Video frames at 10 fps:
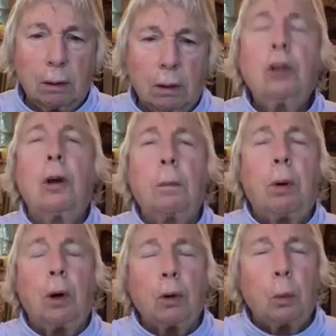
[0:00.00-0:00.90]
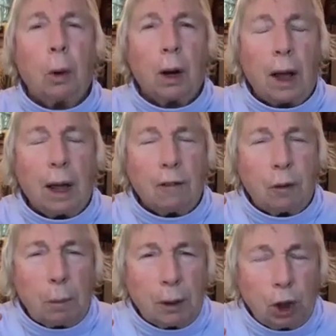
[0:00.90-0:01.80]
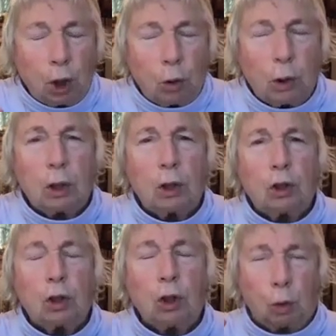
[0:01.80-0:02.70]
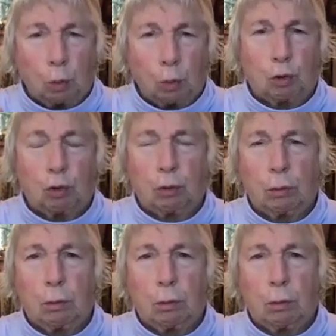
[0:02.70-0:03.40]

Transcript: to put what I have been learning to use.